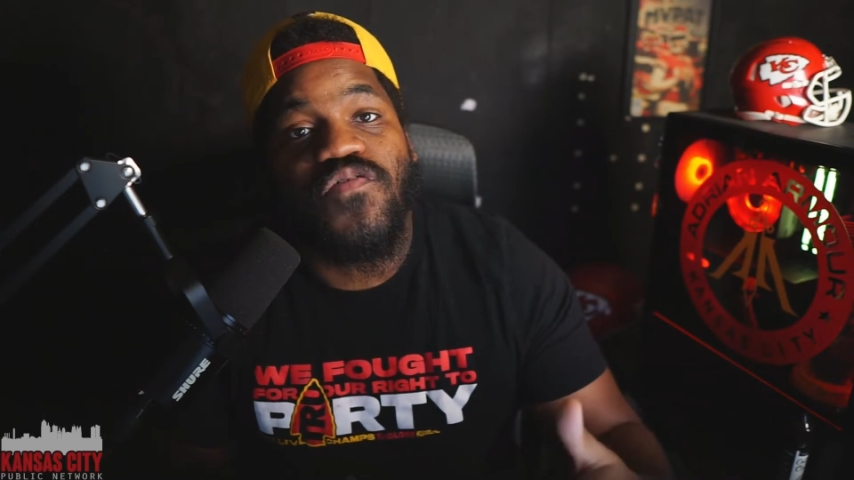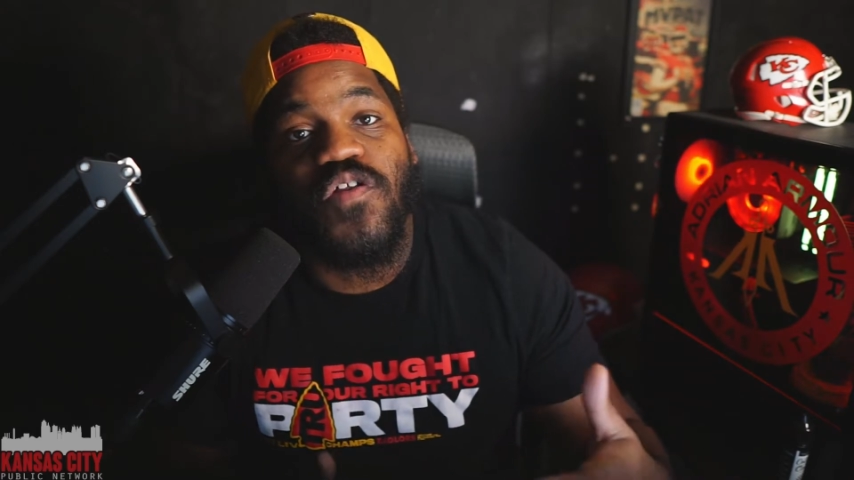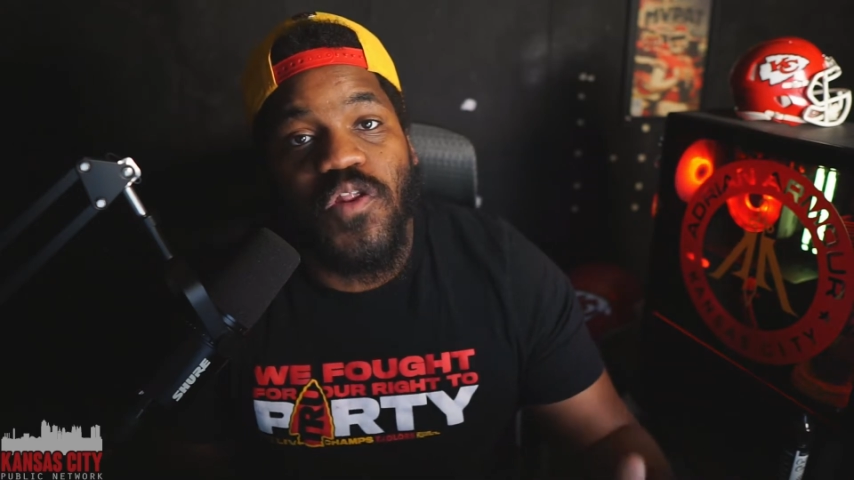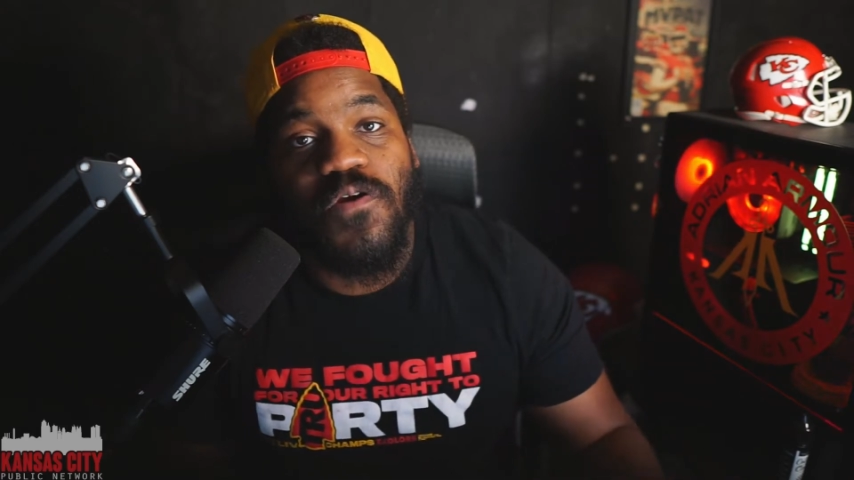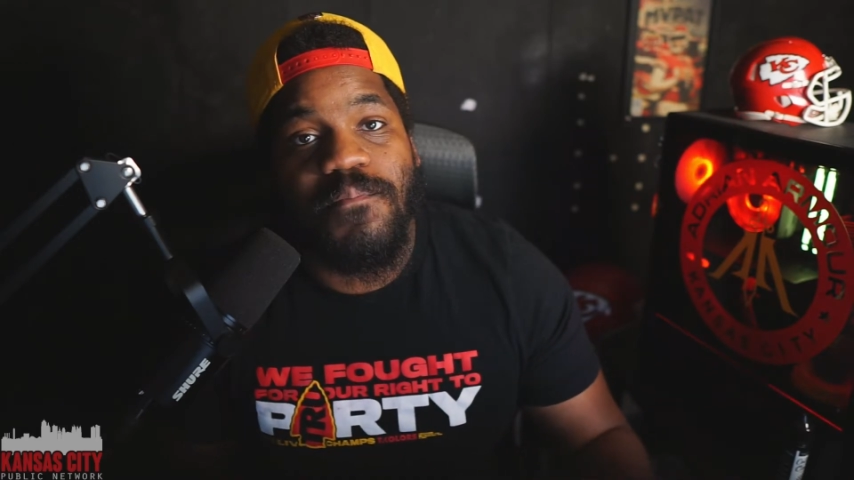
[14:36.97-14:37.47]

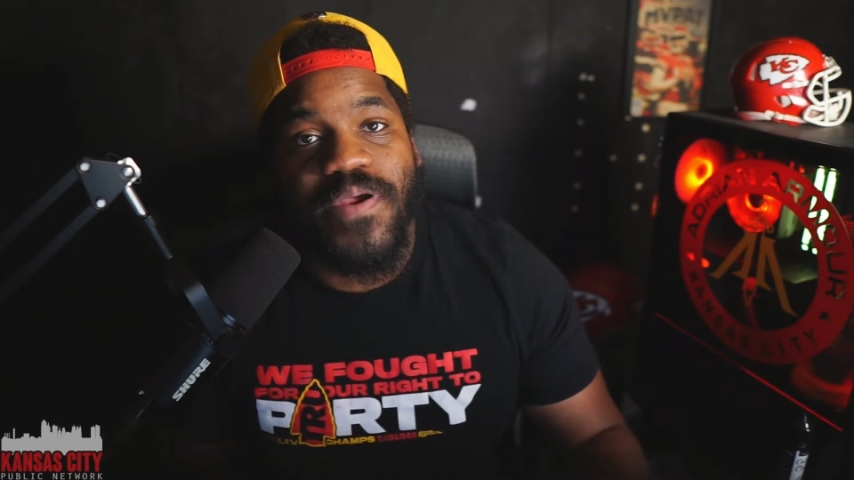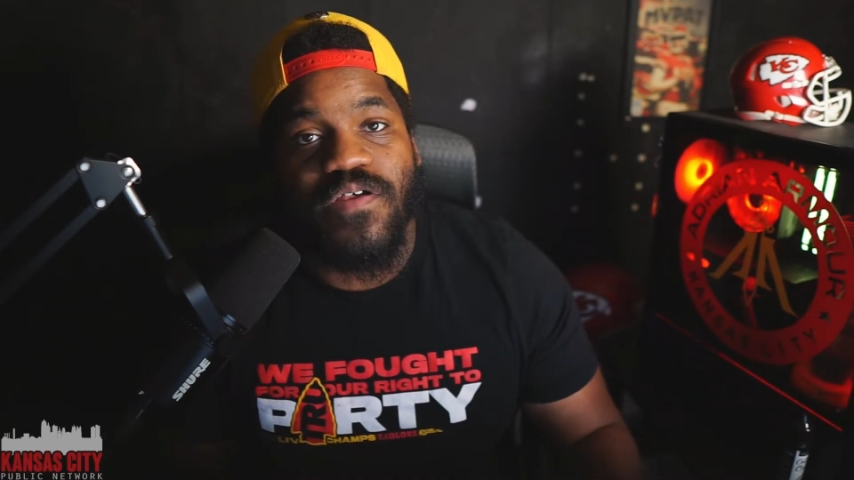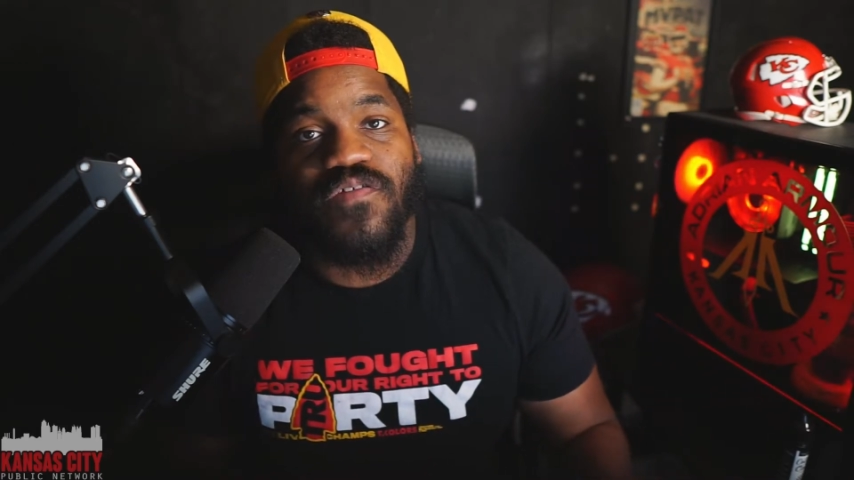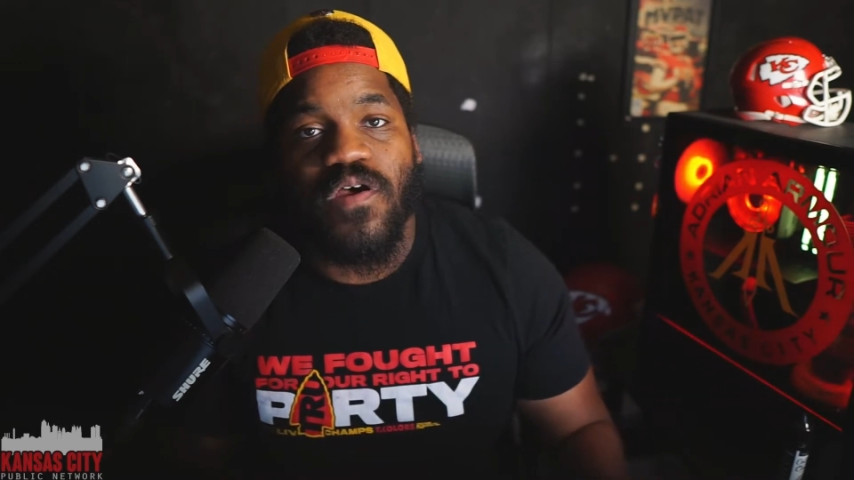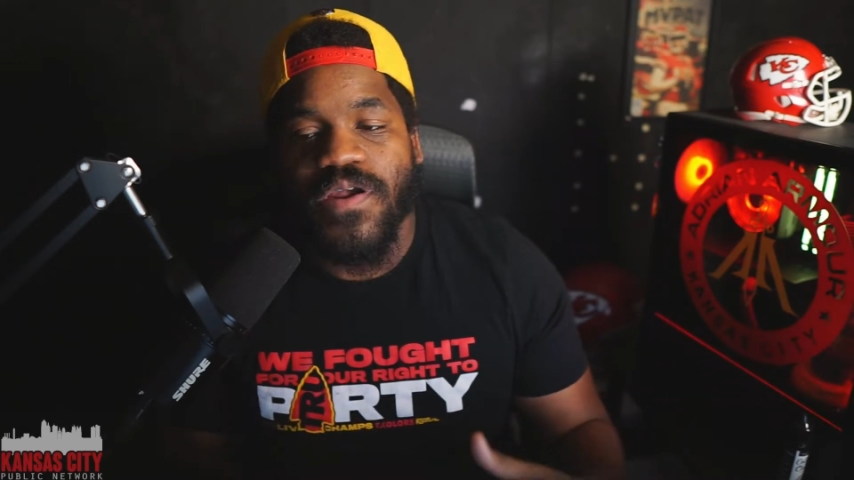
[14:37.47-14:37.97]
alert
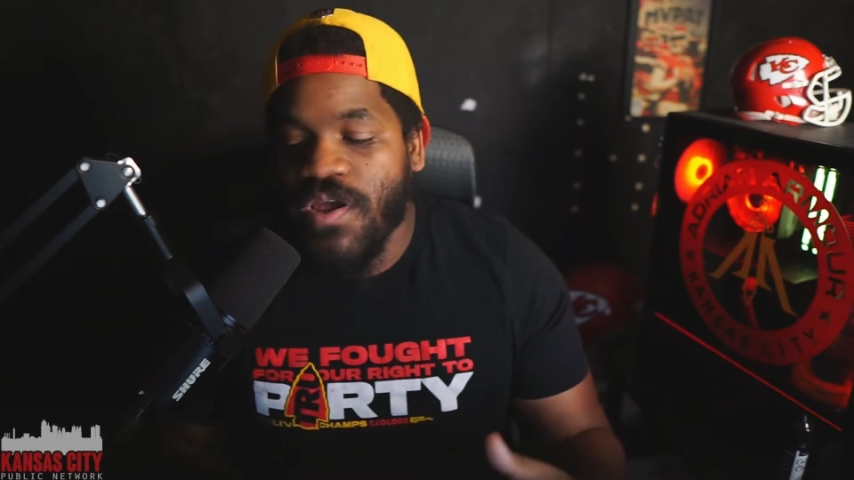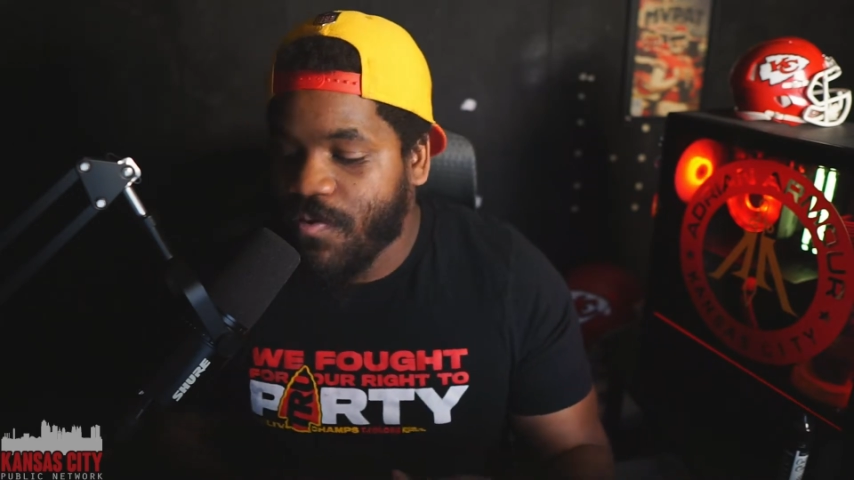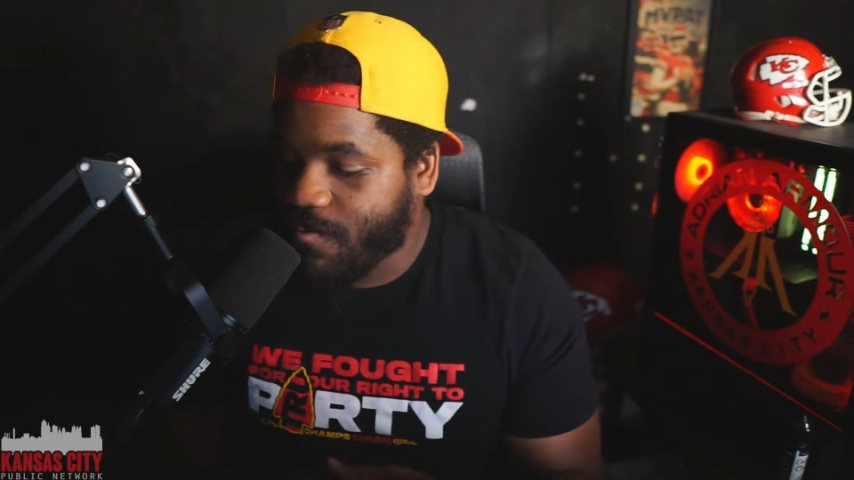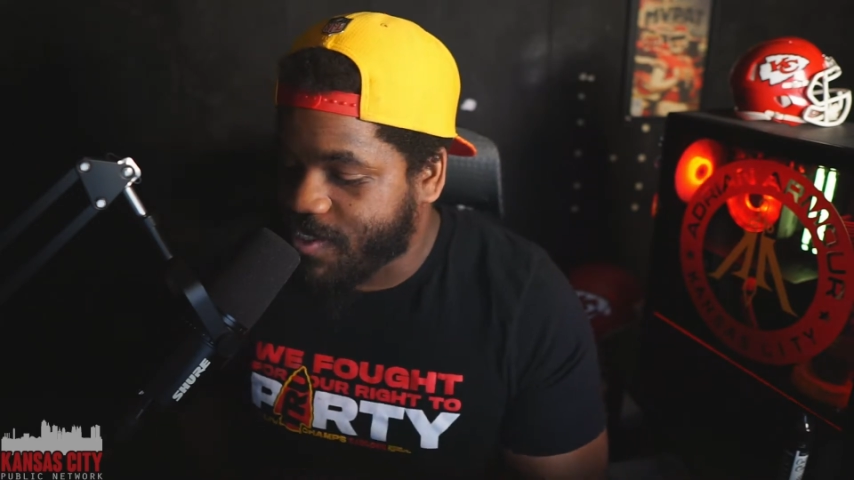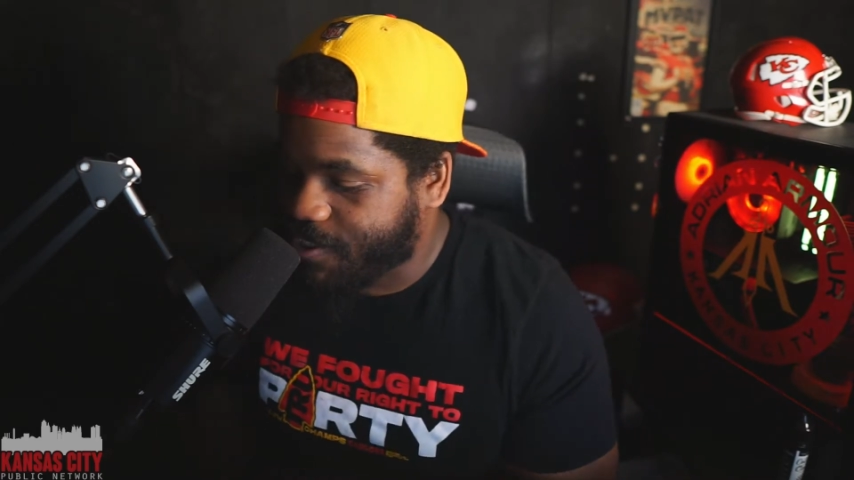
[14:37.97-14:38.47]
bells on,
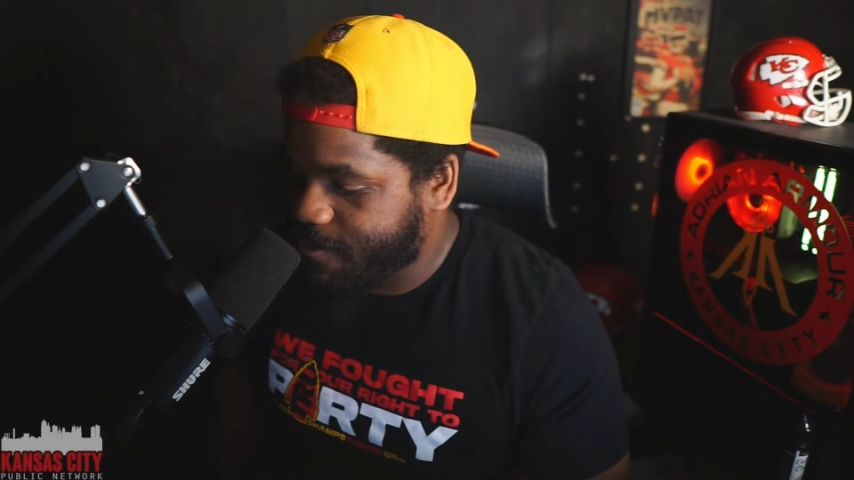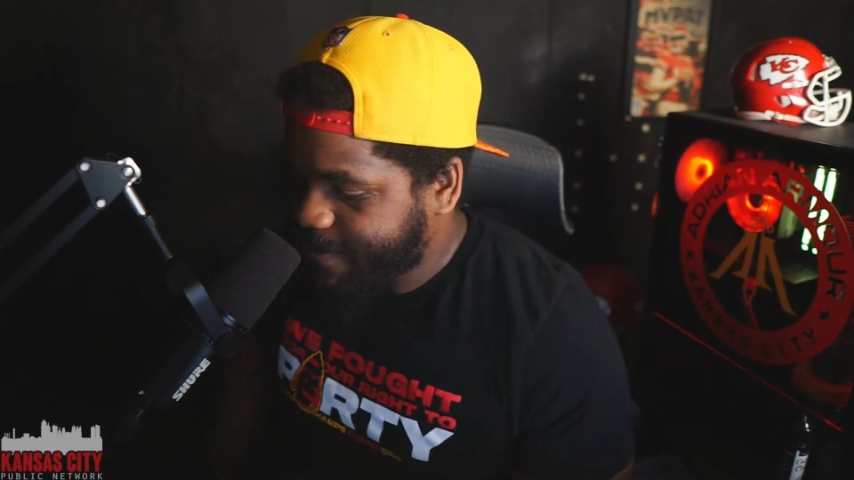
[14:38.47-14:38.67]
which